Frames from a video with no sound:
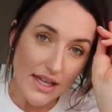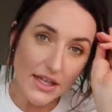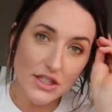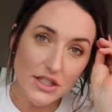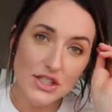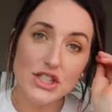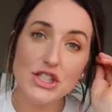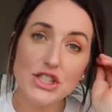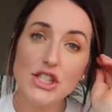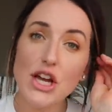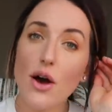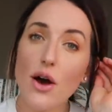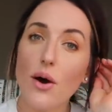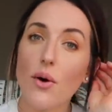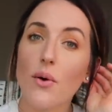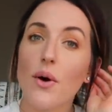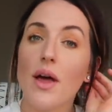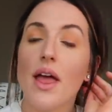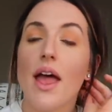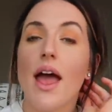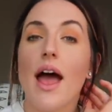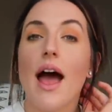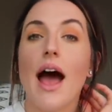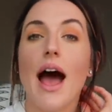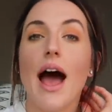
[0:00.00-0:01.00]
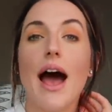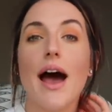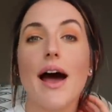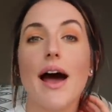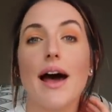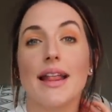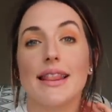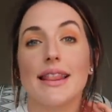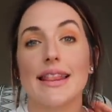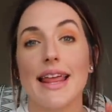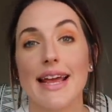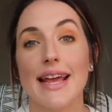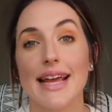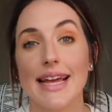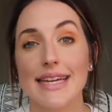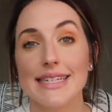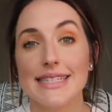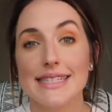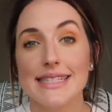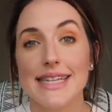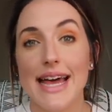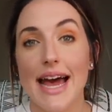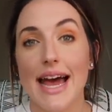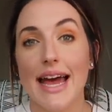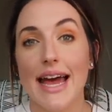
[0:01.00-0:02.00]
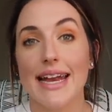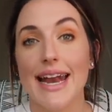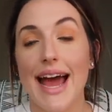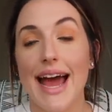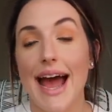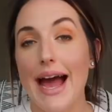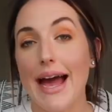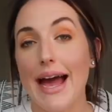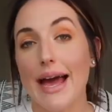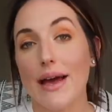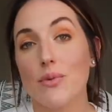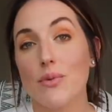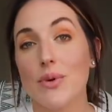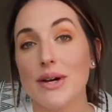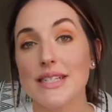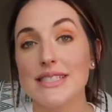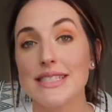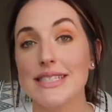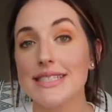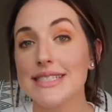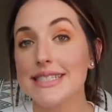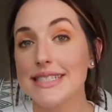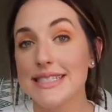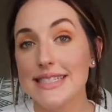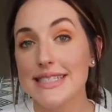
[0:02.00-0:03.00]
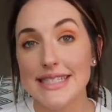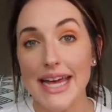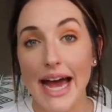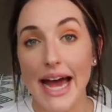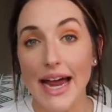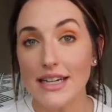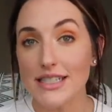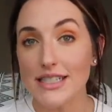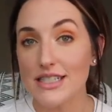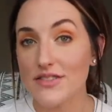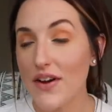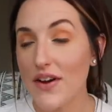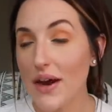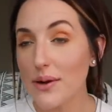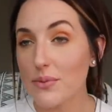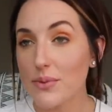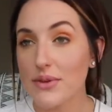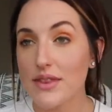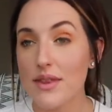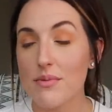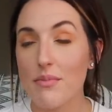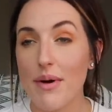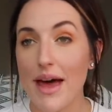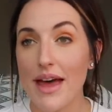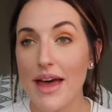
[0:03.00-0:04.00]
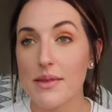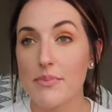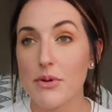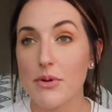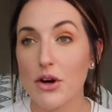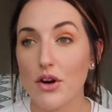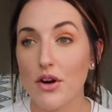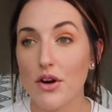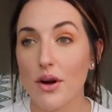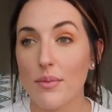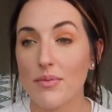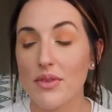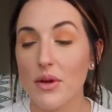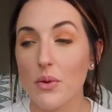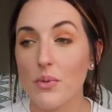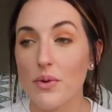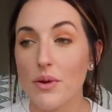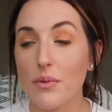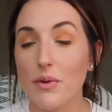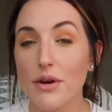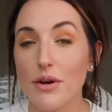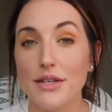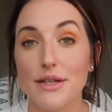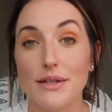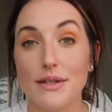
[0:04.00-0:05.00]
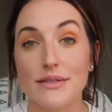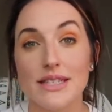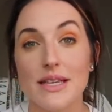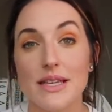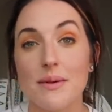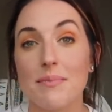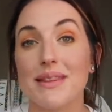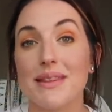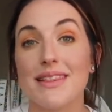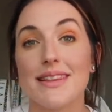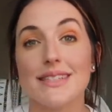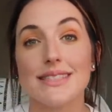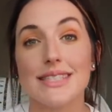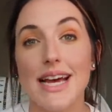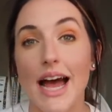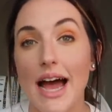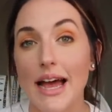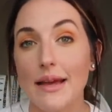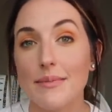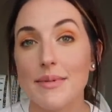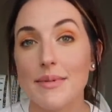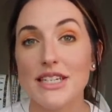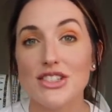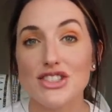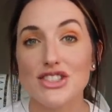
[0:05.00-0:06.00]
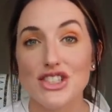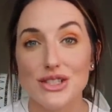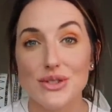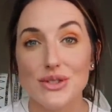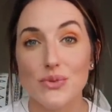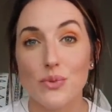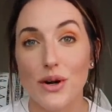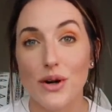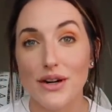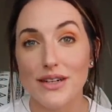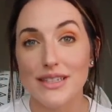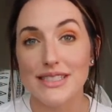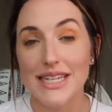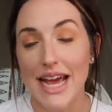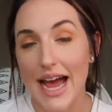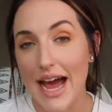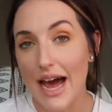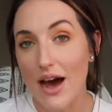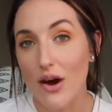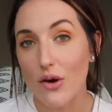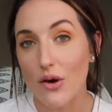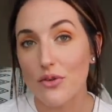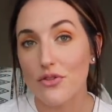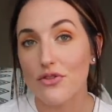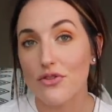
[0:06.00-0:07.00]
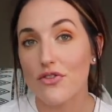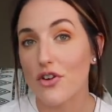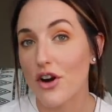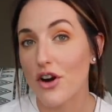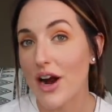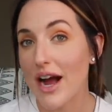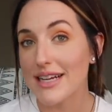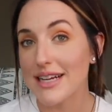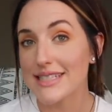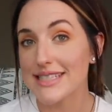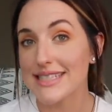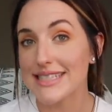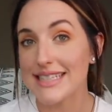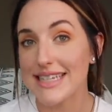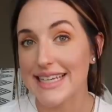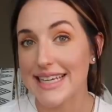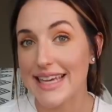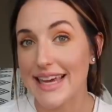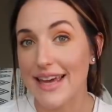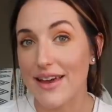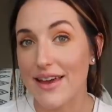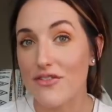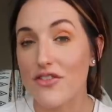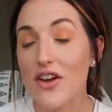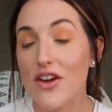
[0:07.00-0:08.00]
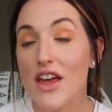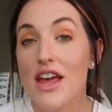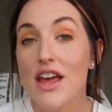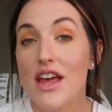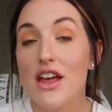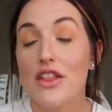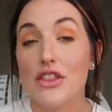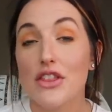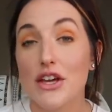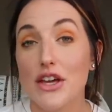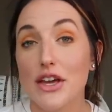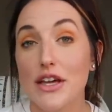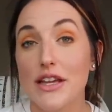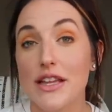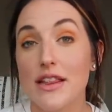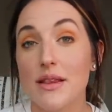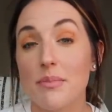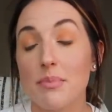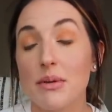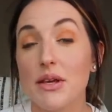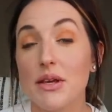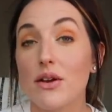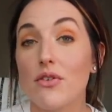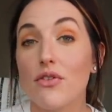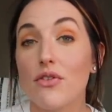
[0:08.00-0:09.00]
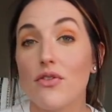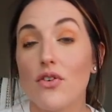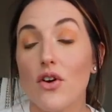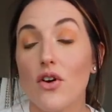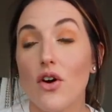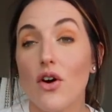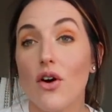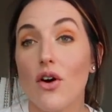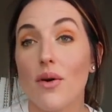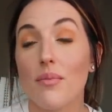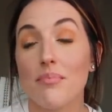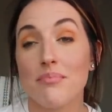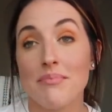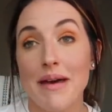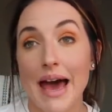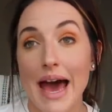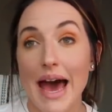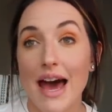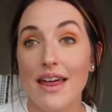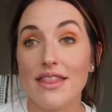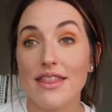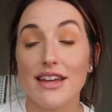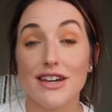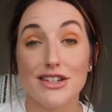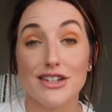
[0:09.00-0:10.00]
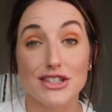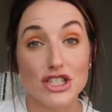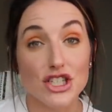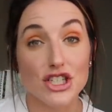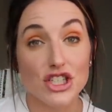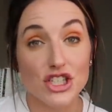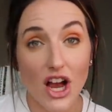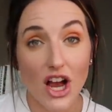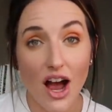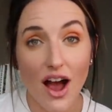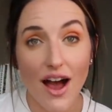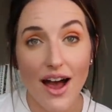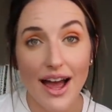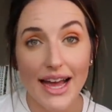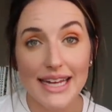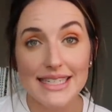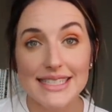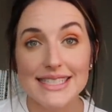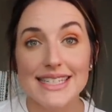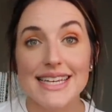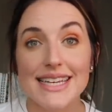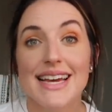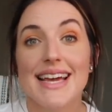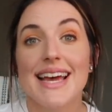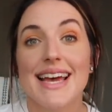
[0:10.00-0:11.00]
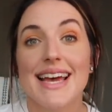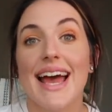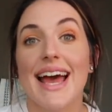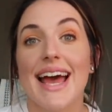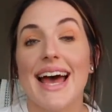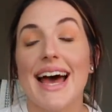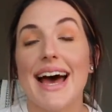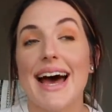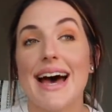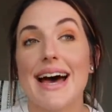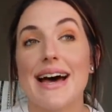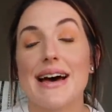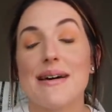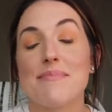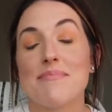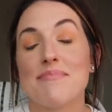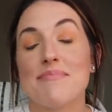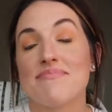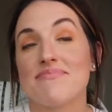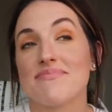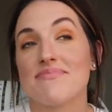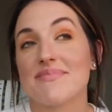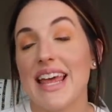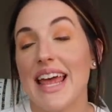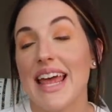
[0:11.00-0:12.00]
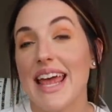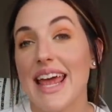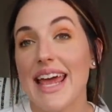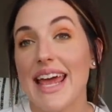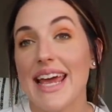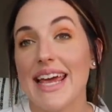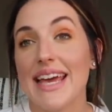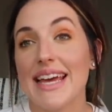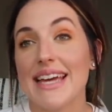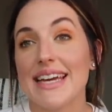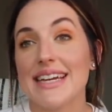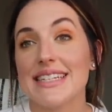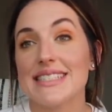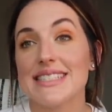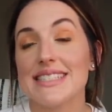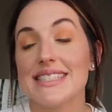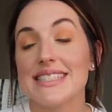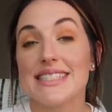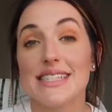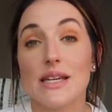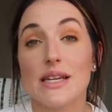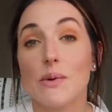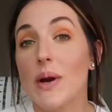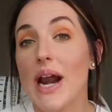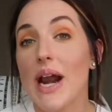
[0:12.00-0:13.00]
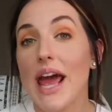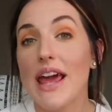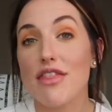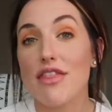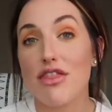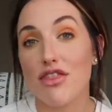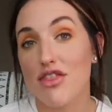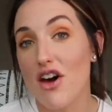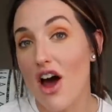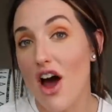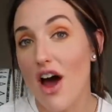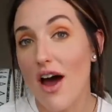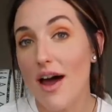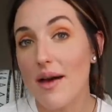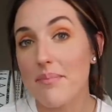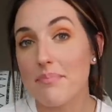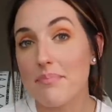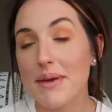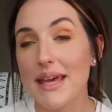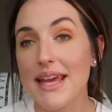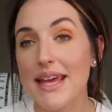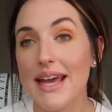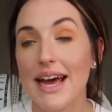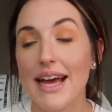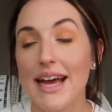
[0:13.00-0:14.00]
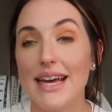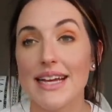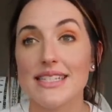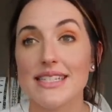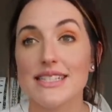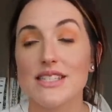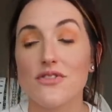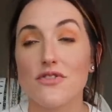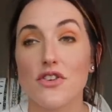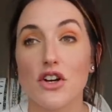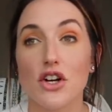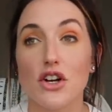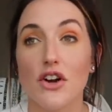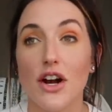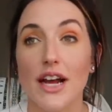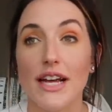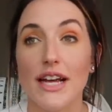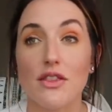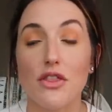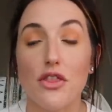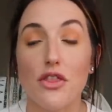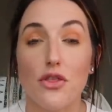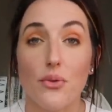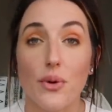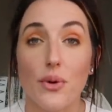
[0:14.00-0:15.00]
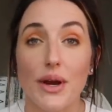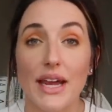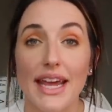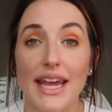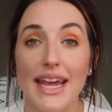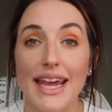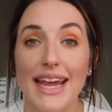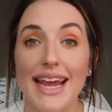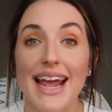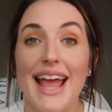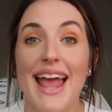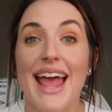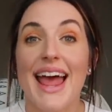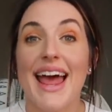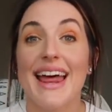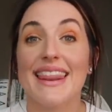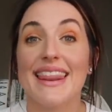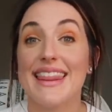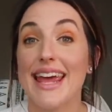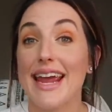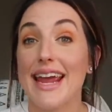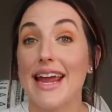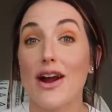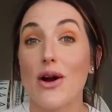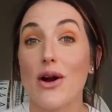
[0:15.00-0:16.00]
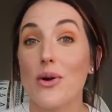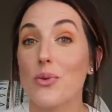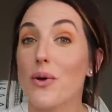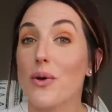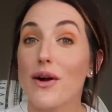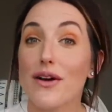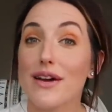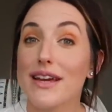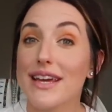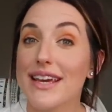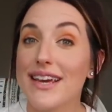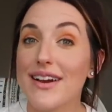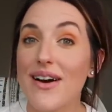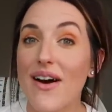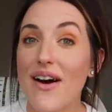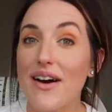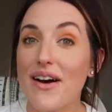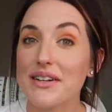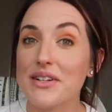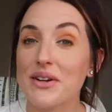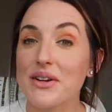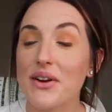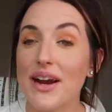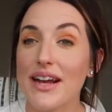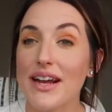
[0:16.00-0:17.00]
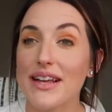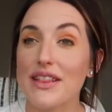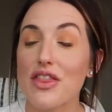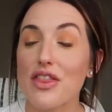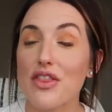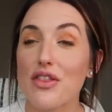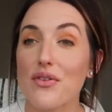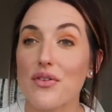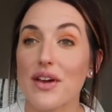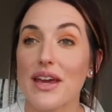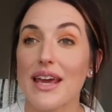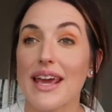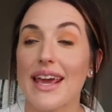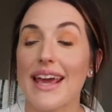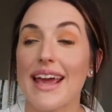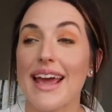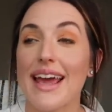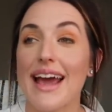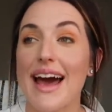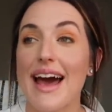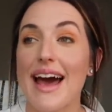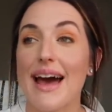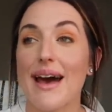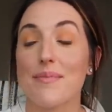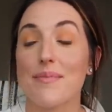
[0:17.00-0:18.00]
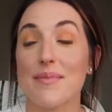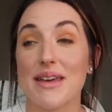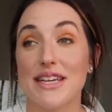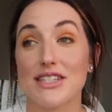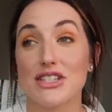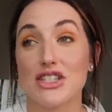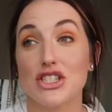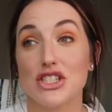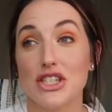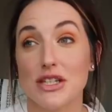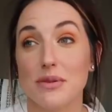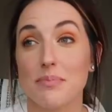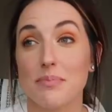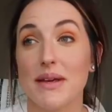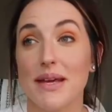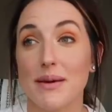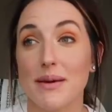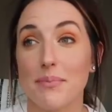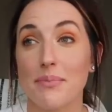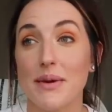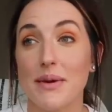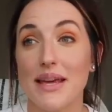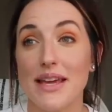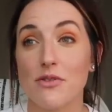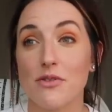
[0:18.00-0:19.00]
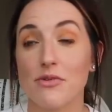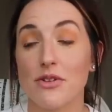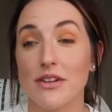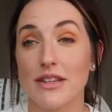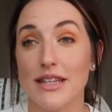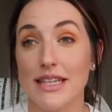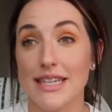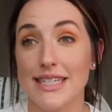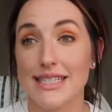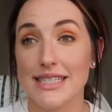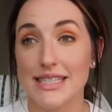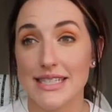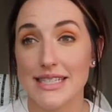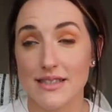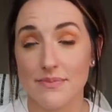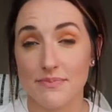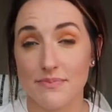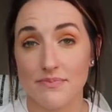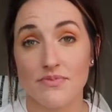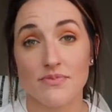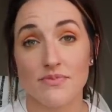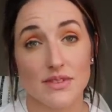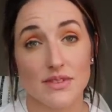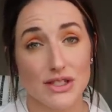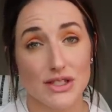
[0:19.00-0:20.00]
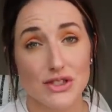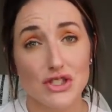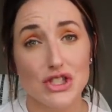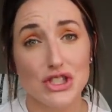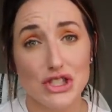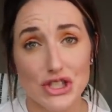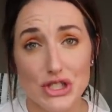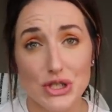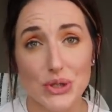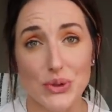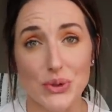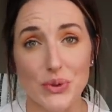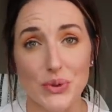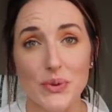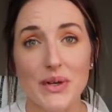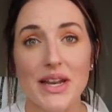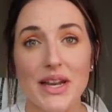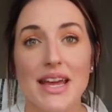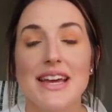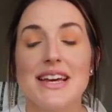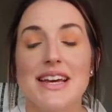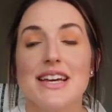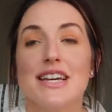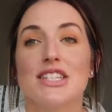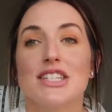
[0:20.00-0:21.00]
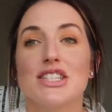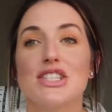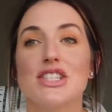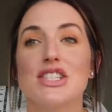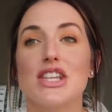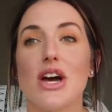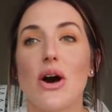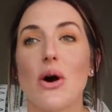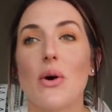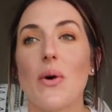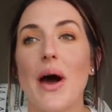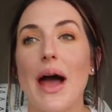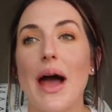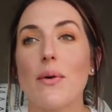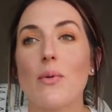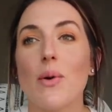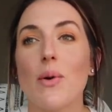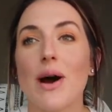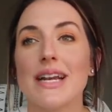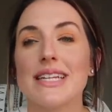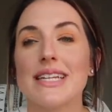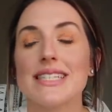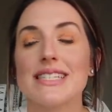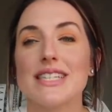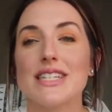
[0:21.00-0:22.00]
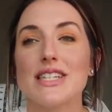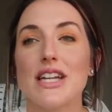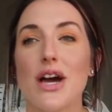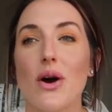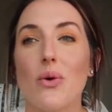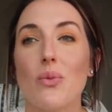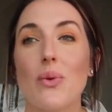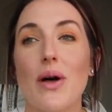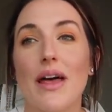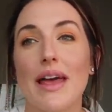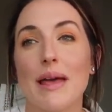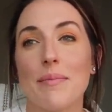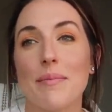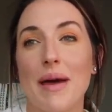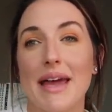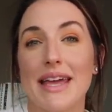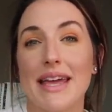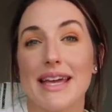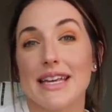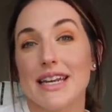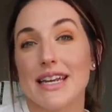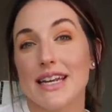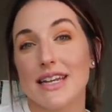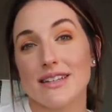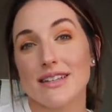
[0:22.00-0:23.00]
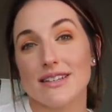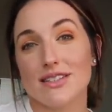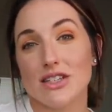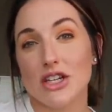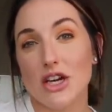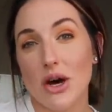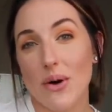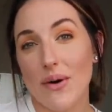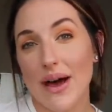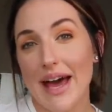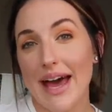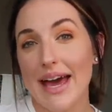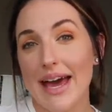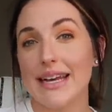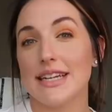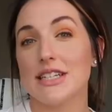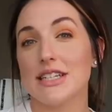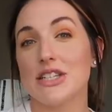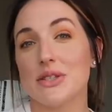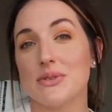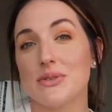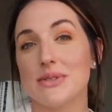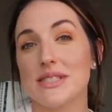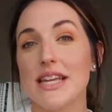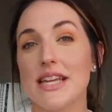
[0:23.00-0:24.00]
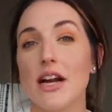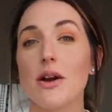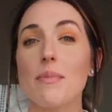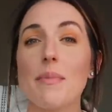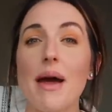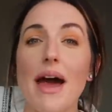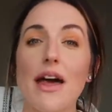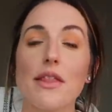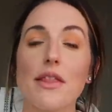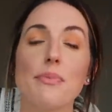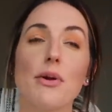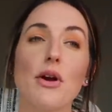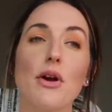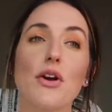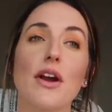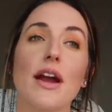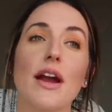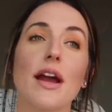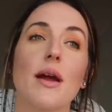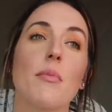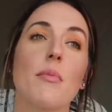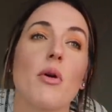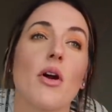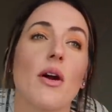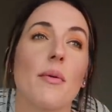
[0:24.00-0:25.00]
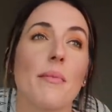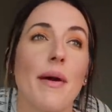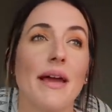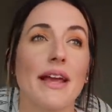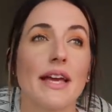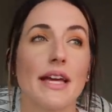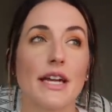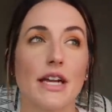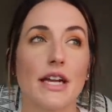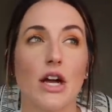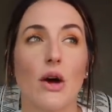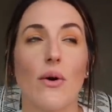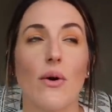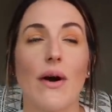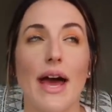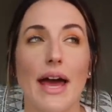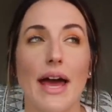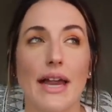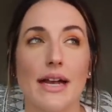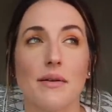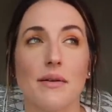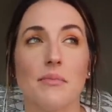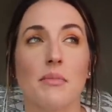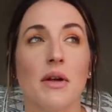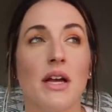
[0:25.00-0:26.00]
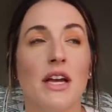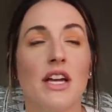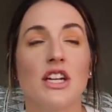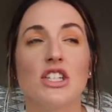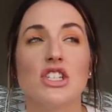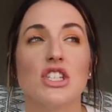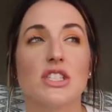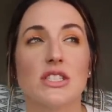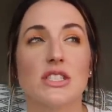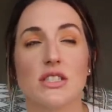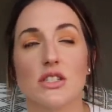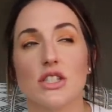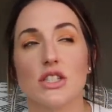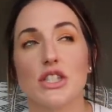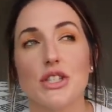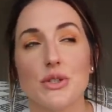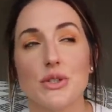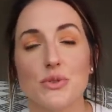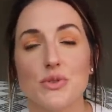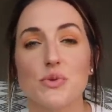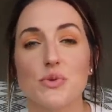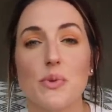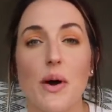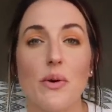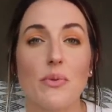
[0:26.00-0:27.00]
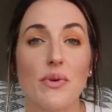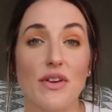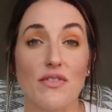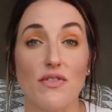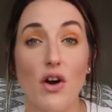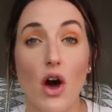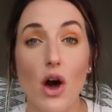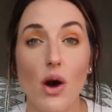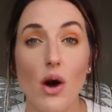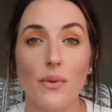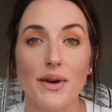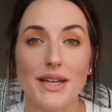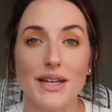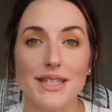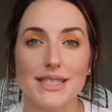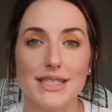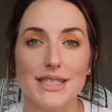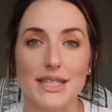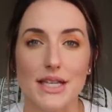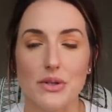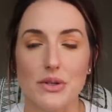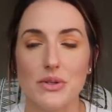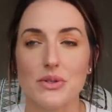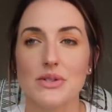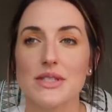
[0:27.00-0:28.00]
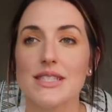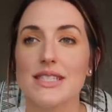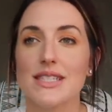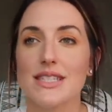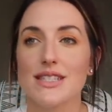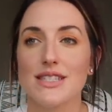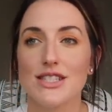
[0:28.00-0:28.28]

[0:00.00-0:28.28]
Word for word: So, Uh, like I said, I wasn't dissatisfied with the math program that we were using, but the timing just worked out for us to give The Good and the Beautiful Math a shot um, and see what I thought, because for grade three, they are working on grade three. Um, it should be being released soon. So I wanted to know, well, am I gonna go ahead and use their math program, or am I gonna go ahead and just use what we've always used?